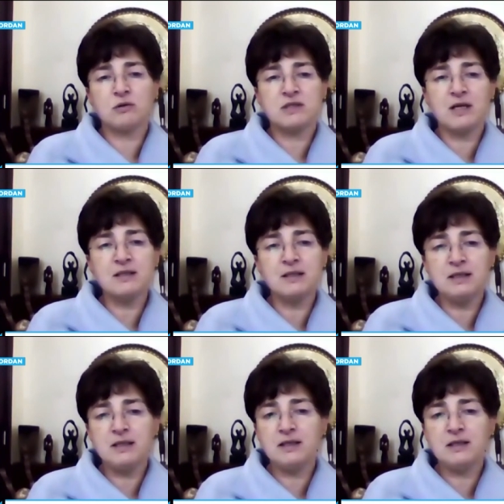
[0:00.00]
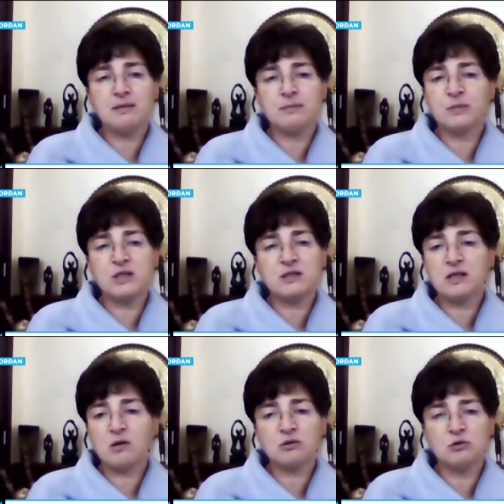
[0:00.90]
you know, suddenly
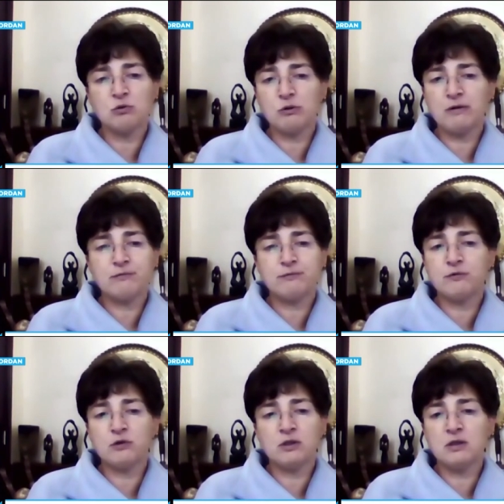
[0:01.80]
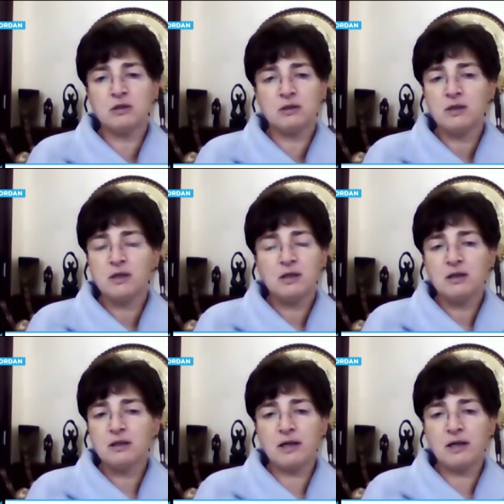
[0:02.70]
burst out into a full
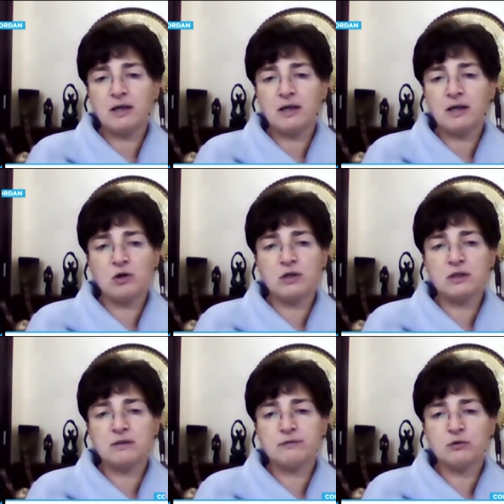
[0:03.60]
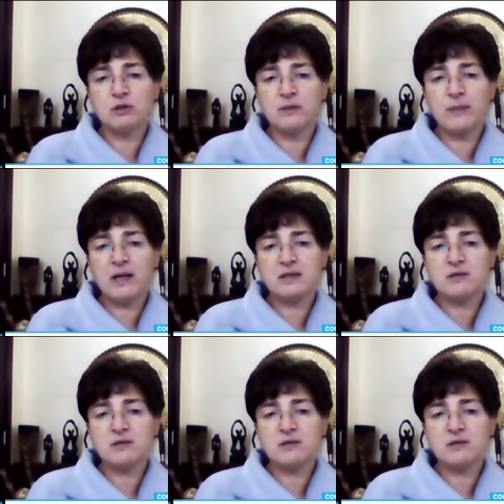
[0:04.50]
like war for the